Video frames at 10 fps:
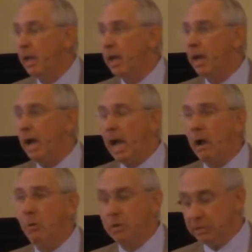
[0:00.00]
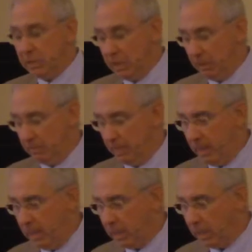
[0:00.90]
hours here.
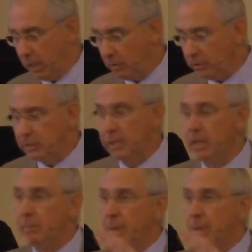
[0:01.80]
You know, just think